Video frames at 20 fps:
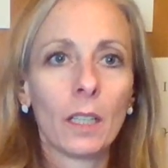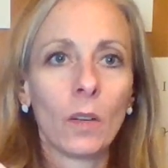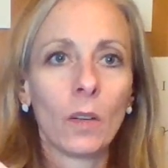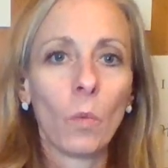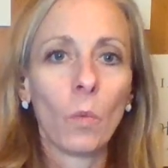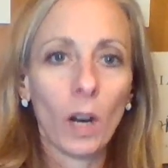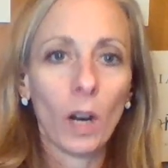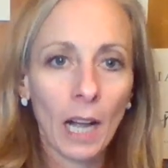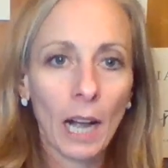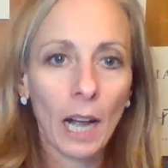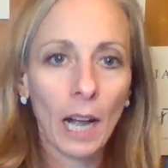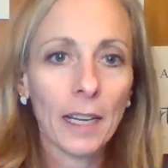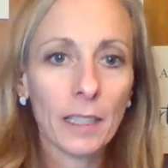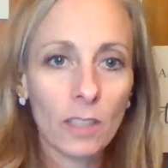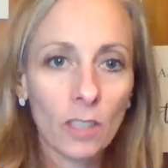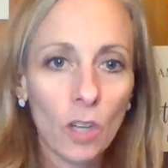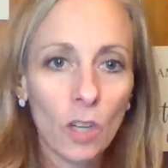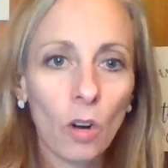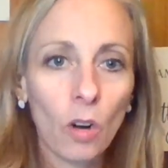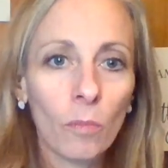what God
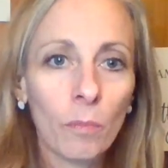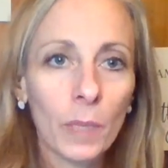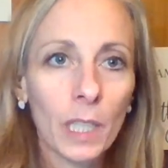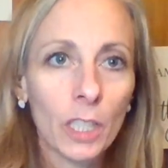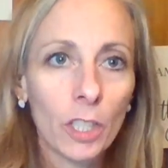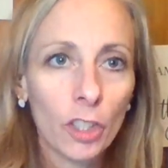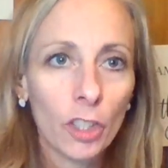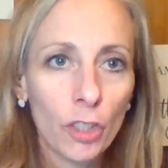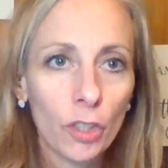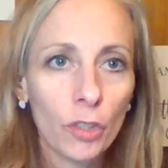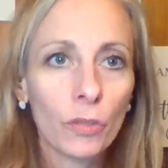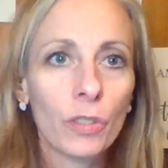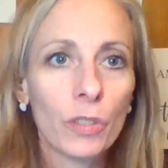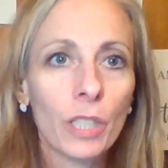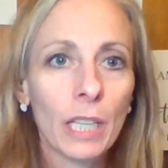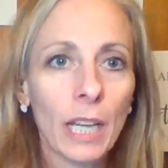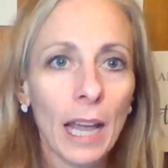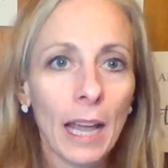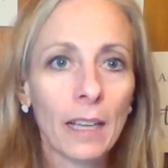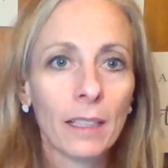has called me to do
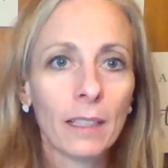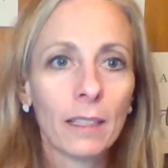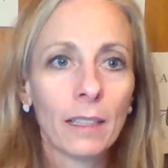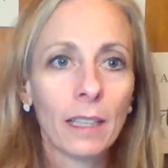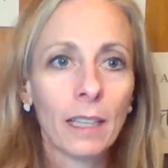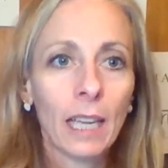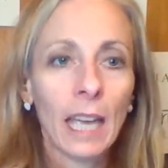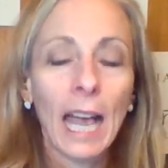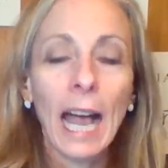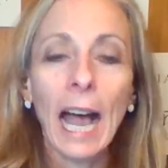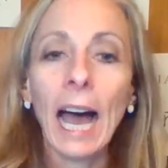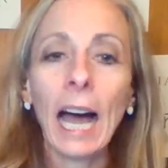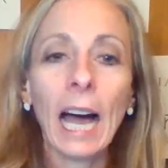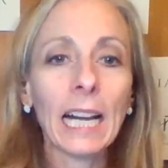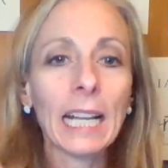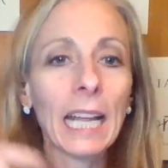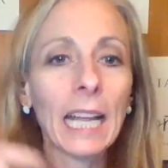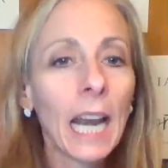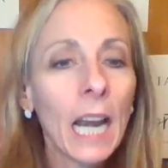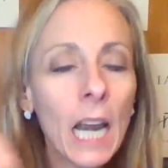today.
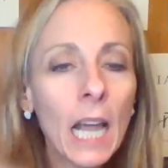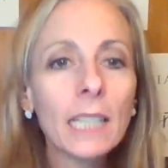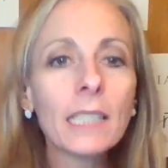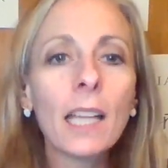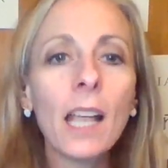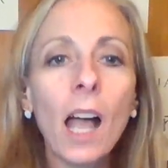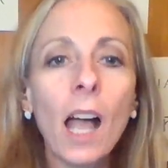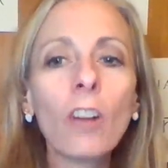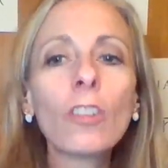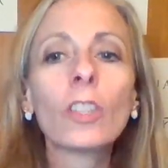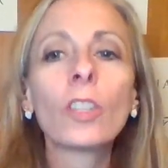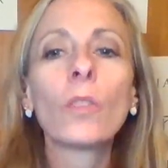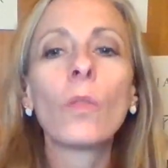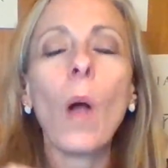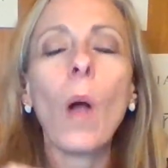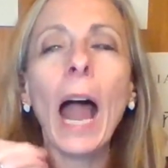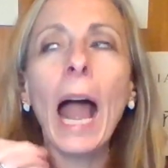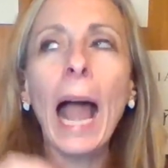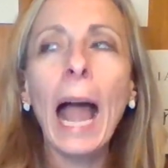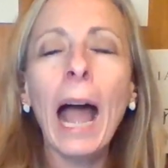I cannot tell
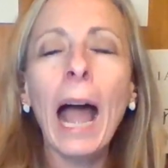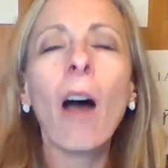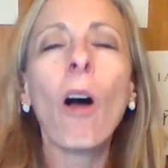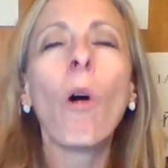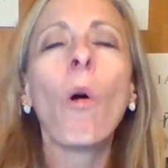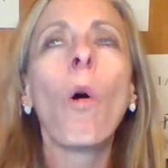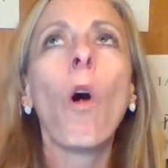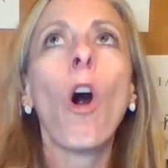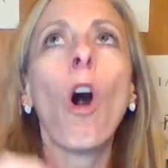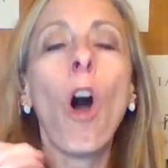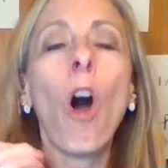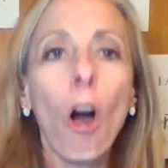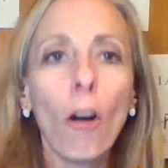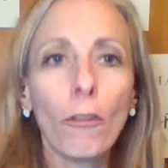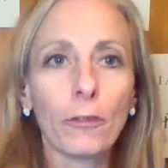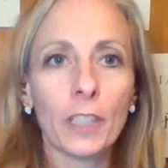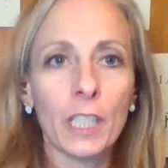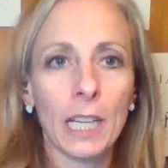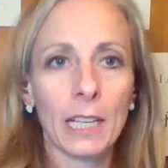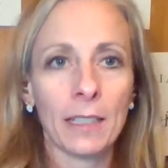you how
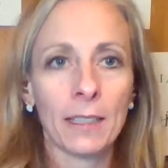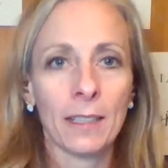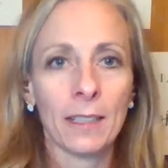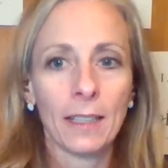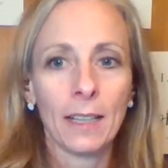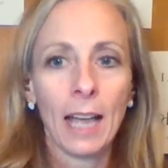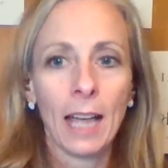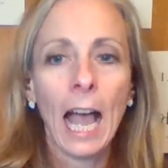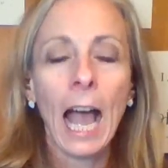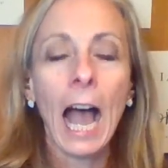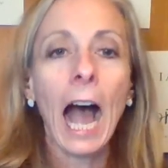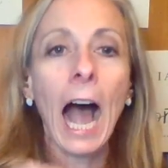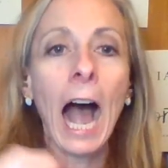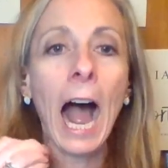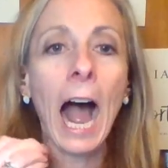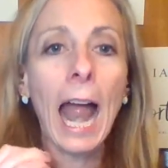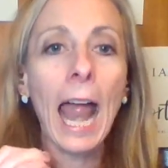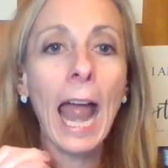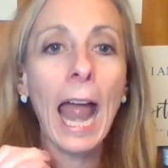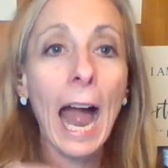often
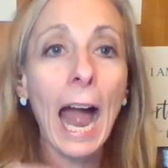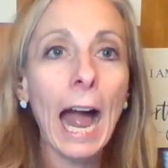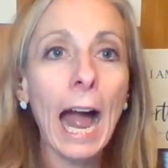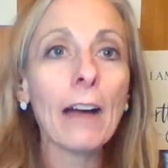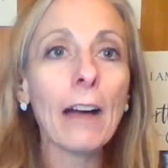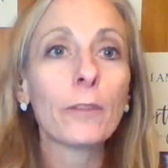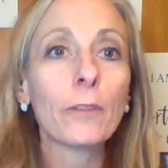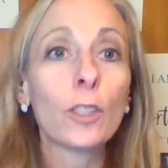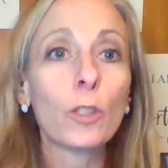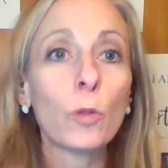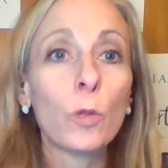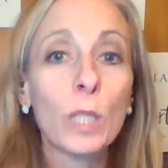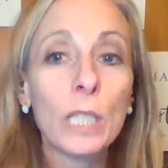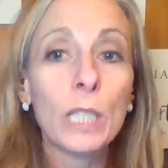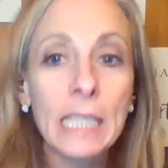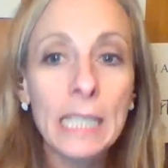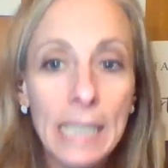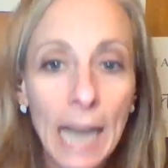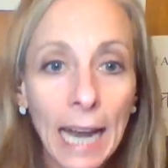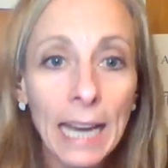I have to
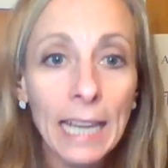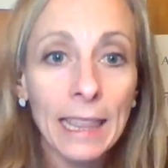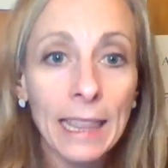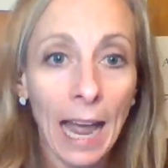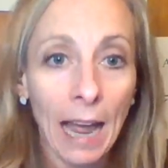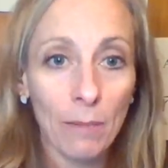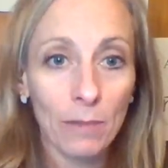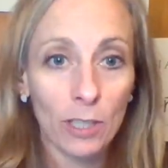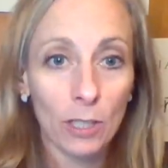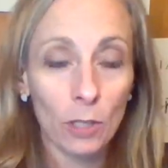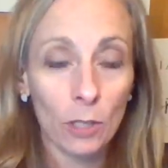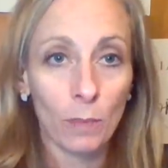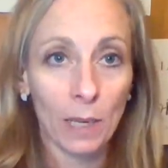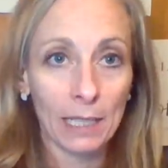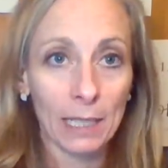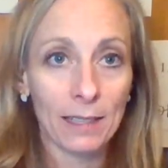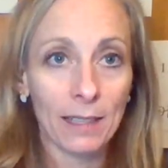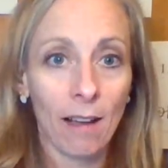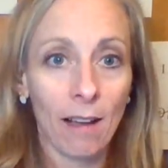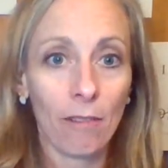say that to
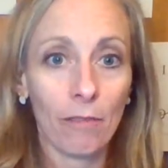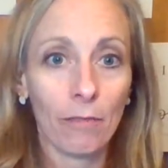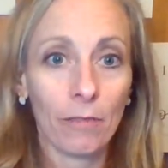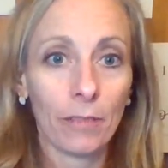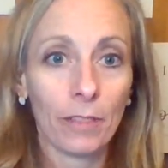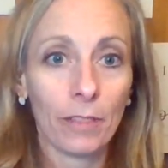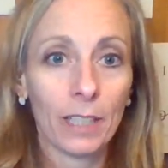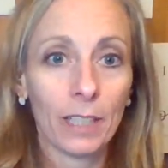myself